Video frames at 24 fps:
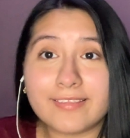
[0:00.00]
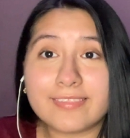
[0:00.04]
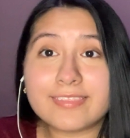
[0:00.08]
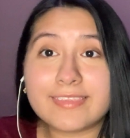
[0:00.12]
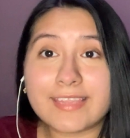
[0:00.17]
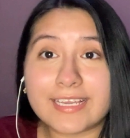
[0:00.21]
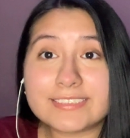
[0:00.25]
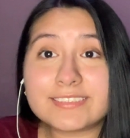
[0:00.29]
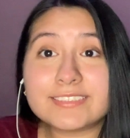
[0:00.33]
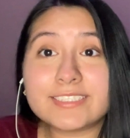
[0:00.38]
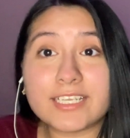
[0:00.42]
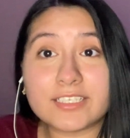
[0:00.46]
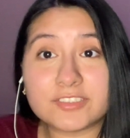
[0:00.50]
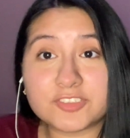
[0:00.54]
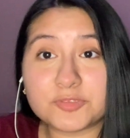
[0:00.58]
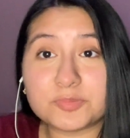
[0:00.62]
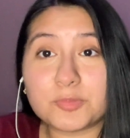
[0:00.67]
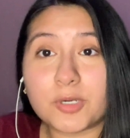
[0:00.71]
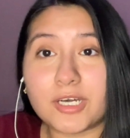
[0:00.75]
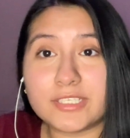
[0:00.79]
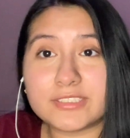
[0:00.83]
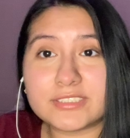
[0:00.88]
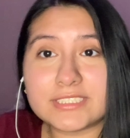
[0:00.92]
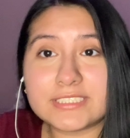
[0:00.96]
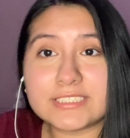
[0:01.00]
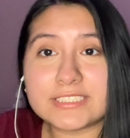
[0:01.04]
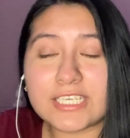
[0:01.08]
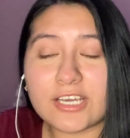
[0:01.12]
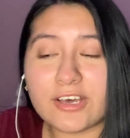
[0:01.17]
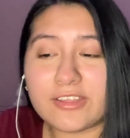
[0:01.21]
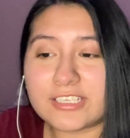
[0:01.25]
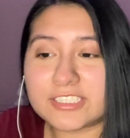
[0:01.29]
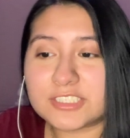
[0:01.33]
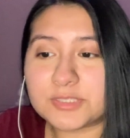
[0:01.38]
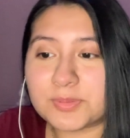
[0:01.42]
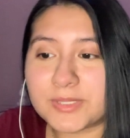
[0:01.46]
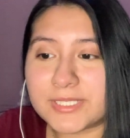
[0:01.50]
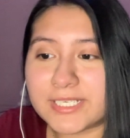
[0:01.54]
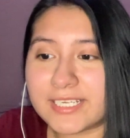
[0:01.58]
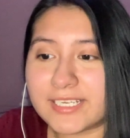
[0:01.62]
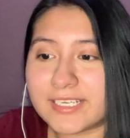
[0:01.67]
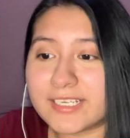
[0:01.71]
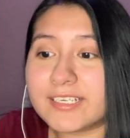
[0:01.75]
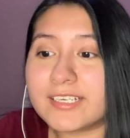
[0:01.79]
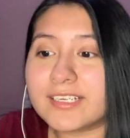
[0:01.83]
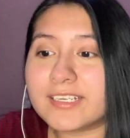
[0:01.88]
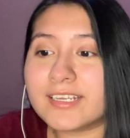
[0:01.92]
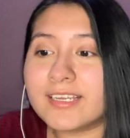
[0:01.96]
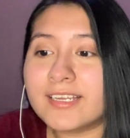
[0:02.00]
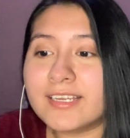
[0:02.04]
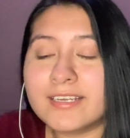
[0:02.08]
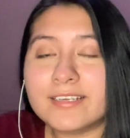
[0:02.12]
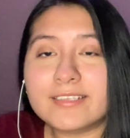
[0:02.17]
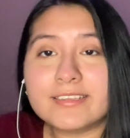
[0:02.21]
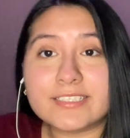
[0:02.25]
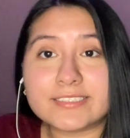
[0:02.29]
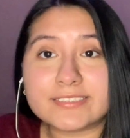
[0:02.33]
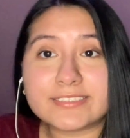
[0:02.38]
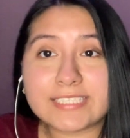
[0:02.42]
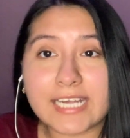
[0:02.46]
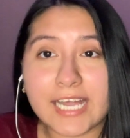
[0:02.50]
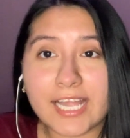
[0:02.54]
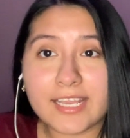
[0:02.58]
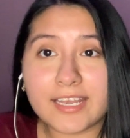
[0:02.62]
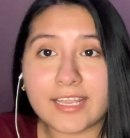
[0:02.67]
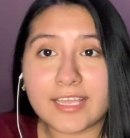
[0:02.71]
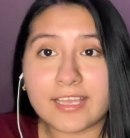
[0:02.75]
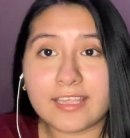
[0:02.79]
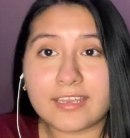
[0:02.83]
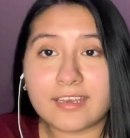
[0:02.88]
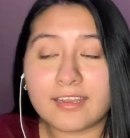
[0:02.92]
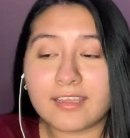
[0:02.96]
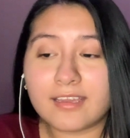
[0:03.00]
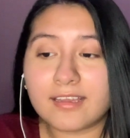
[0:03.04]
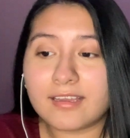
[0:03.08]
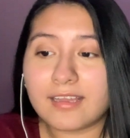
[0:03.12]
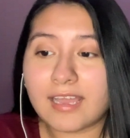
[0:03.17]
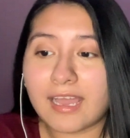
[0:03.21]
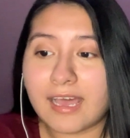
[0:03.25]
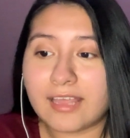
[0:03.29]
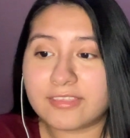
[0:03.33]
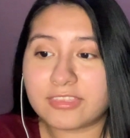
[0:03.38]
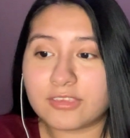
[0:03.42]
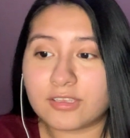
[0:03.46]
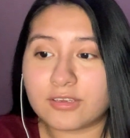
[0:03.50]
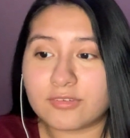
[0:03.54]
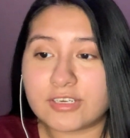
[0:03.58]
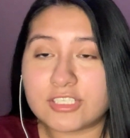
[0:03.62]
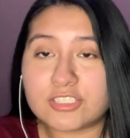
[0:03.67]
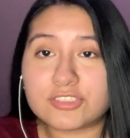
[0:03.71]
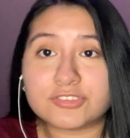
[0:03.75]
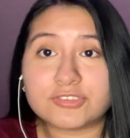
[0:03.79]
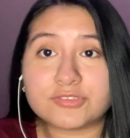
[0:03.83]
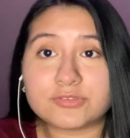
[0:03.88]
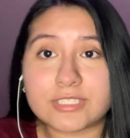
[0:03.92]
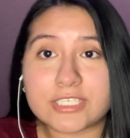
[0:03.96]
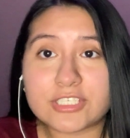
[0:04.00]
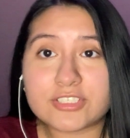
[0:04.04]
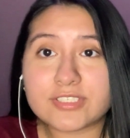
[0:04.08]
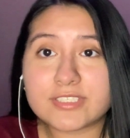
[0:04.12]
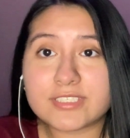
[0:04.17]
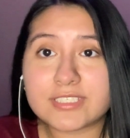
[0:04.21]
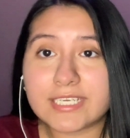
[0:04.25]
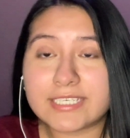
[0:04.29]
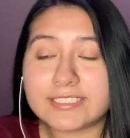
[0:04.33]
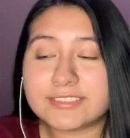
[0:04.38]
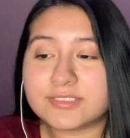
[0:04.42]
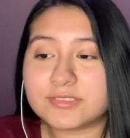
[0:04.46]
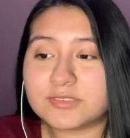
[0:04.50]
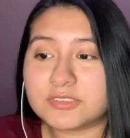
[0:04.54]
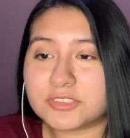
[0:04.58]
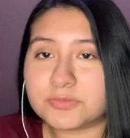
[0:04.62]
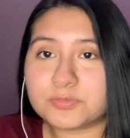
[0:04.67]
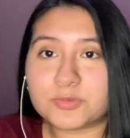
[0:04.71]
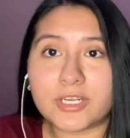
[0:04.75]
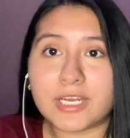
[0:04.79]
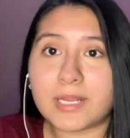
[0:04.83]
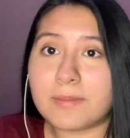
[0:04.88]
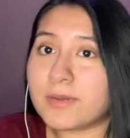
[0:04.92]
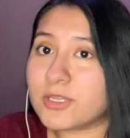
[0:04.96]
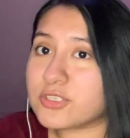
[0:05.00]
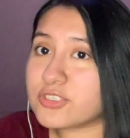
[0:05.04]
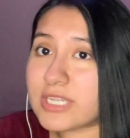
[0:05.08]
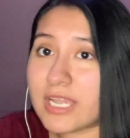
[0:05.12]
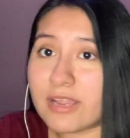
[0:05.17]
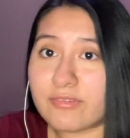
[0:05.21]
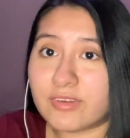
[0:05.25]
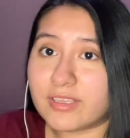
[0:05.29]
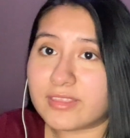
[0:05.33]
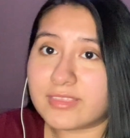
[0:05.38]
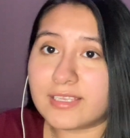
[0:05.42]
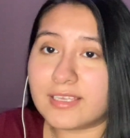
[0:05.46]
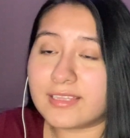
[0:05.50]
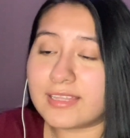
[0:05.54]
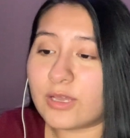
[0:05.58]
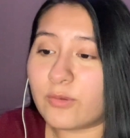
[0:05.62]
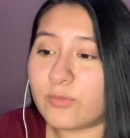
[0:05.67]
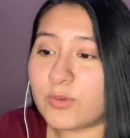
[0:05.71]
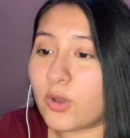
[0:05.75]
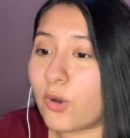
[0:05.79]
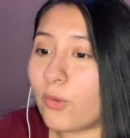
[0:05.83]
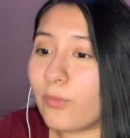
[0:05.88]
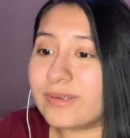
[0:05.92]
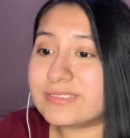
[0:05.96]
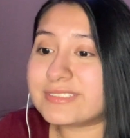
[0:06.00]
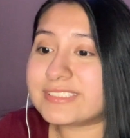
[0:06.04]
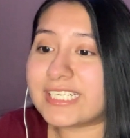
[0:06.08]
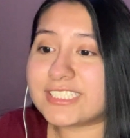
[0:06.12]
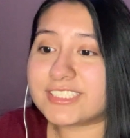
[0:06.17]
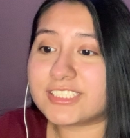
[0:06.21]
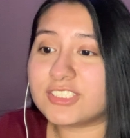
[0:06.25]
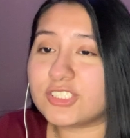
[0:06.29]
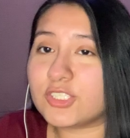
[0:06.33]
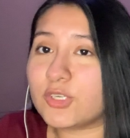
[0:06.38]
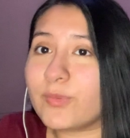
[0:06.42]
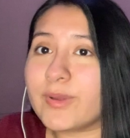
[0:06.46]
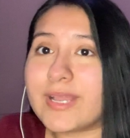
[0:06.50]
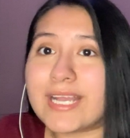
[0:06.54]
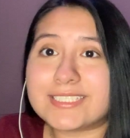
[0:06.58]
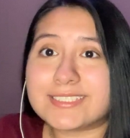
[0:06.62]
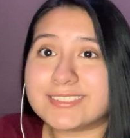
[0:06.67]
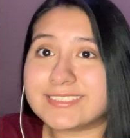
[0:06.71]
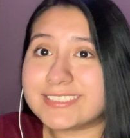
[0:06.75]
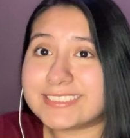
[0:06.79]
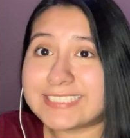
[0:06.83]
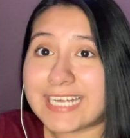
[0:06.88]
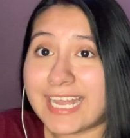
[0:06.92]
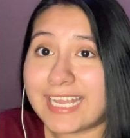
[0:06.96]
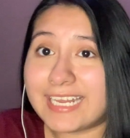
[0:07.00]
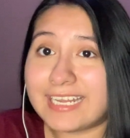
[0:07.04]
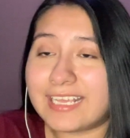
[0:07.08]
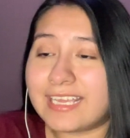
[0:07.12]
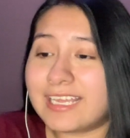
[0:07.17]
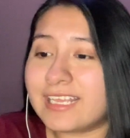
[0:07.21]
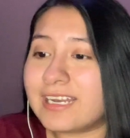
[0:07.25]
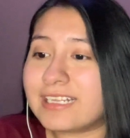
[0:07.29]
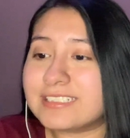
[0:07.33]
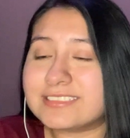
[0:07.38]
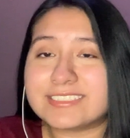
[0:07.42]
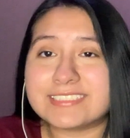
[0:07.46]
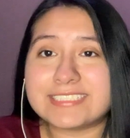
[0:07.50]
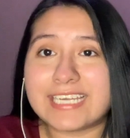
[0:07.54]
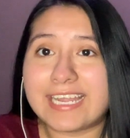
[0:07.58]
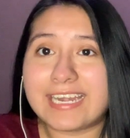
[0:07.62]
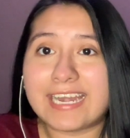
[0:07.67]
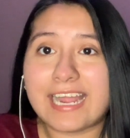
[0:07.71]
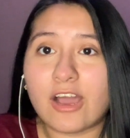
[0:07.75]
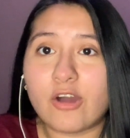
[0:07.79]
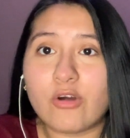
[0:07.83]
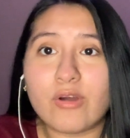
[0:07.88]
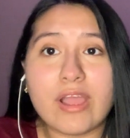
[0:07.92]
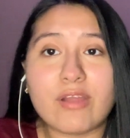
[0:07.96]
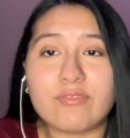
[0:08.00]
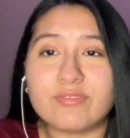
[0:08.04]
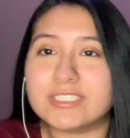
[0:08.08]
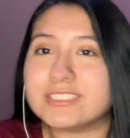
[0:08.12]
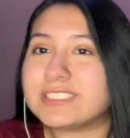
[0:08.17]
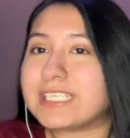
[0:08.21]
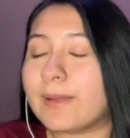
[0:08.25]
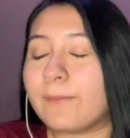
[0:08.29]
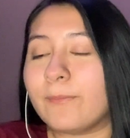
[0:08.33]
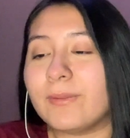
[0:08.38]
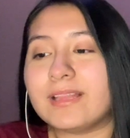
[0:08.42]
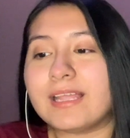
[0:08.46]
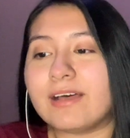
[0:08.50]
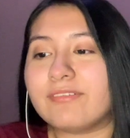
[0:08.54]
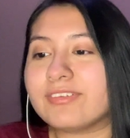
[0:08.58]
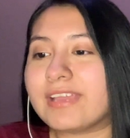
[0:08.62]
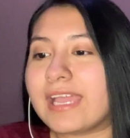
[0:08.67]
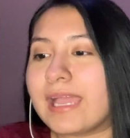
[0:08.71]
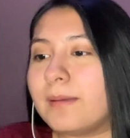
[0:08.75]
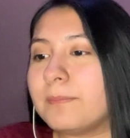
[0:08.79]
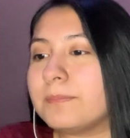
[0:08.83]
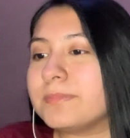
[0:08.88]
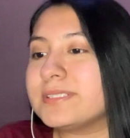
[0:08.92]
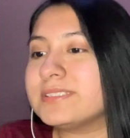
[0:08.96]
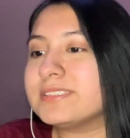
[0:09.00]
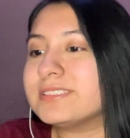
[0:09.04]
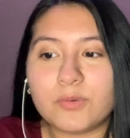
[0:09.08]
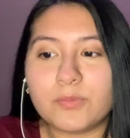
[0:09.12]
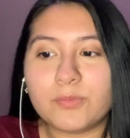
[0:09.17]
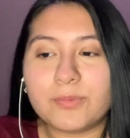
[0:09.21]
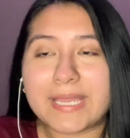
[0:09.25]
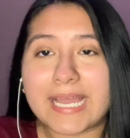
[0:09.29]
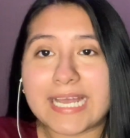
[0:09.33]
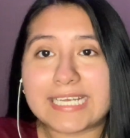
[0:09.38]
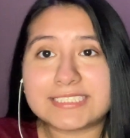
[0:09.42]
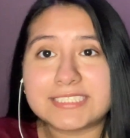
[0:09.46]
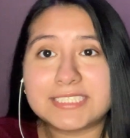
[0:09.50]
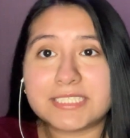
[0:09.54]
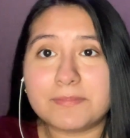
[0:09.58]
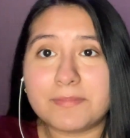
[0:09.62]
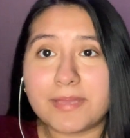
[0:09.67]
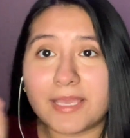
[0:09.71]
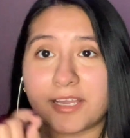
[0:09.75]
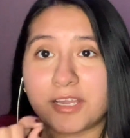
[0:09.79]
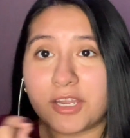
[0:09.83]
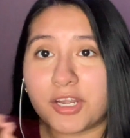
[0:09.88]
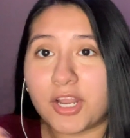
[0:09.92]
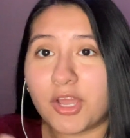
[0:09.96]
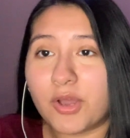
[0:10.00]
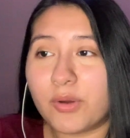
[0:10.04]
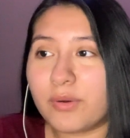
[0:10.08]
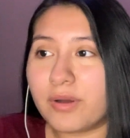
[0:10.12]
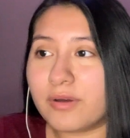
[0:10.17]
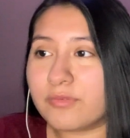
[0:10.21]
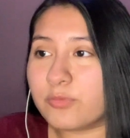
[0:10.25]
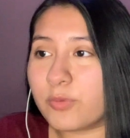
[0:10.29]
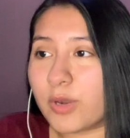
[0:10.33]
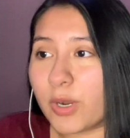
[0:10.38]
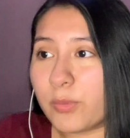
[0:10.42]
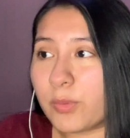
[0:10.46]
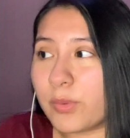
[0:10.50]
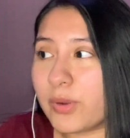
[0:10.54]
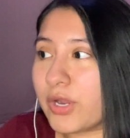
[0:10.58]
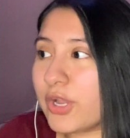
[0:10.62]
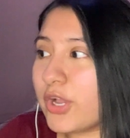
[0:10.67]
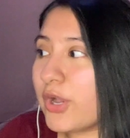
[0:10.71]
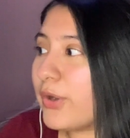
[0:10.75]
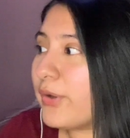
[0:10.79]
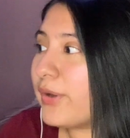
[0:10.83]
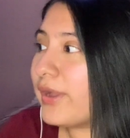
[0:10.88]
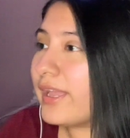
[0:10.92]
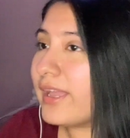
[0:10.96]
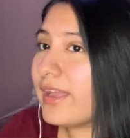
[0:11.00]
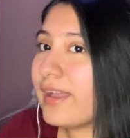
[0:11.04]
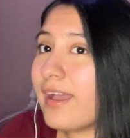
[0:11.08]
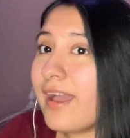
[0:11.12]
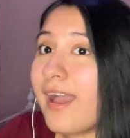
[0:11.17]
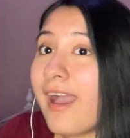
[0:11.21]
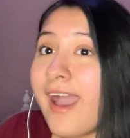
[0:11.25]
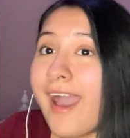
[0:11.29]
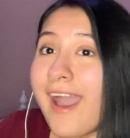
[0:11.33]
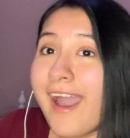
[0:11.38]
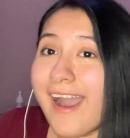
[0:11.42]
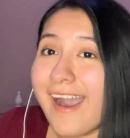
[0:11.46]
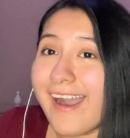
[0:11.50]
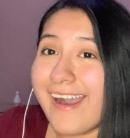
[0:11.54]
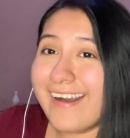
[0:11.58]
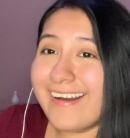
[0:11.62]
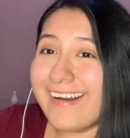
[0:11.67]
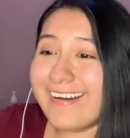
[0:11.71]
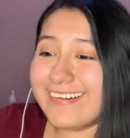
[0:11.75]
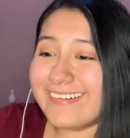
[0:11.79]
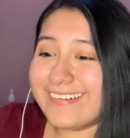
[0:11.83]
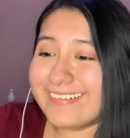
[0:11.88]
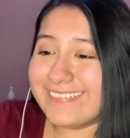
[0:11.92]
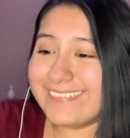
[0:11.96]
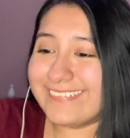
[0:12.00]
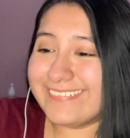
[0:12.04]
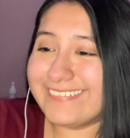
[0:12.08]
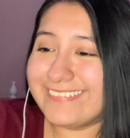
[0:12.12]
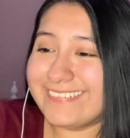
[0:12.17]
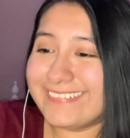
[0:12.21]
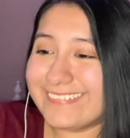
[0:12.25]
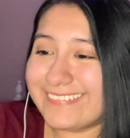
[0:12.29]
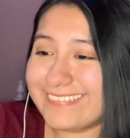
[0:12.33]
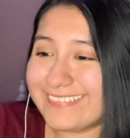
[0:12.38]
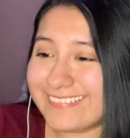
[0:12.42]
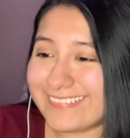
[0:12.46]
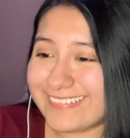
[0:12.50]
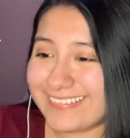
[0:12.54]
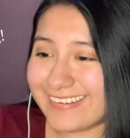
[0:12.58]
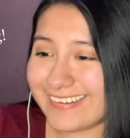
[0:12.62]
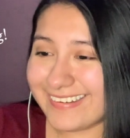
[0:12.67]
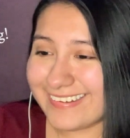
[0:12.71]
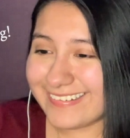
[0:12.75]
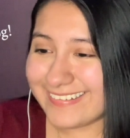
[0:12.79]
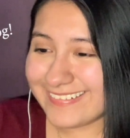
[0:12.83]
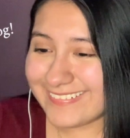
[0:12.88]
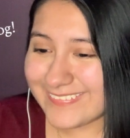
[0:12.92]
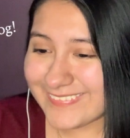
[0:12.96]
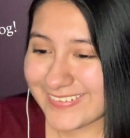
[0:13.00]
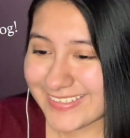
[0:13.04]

that's like a small detail that's pretty good. The signing in at the registration desk was pretty much everything that we always had to do. We had to sign in and sign out every time we left campus. We had to make a note of where we were going. Oh my